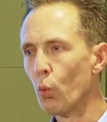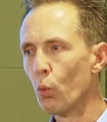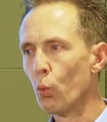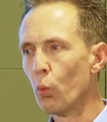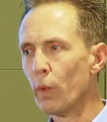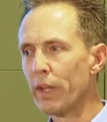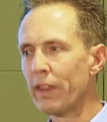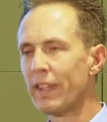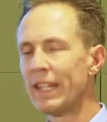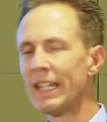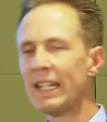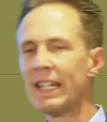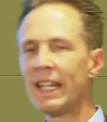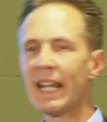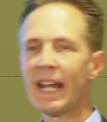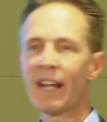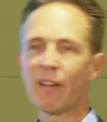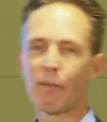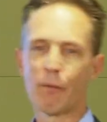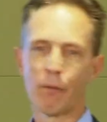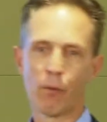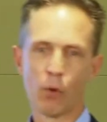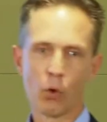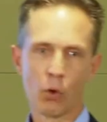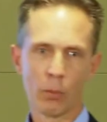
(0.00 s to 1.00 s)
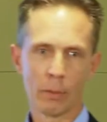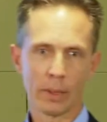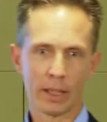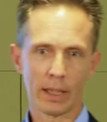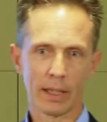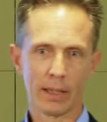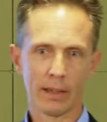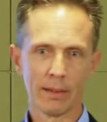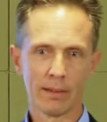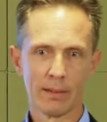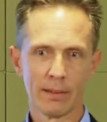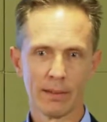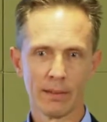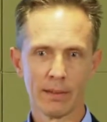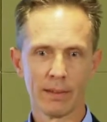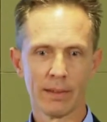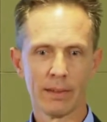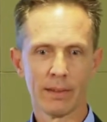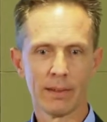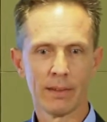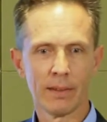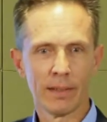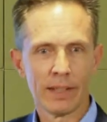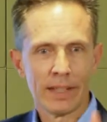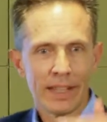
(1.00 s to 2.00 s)
Within that formula,
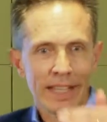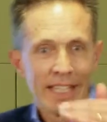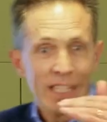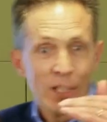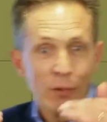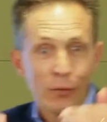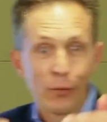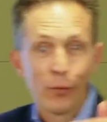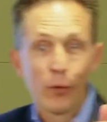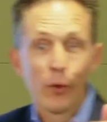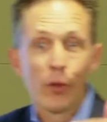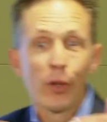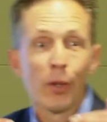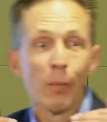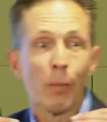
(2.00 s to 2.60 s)
there's further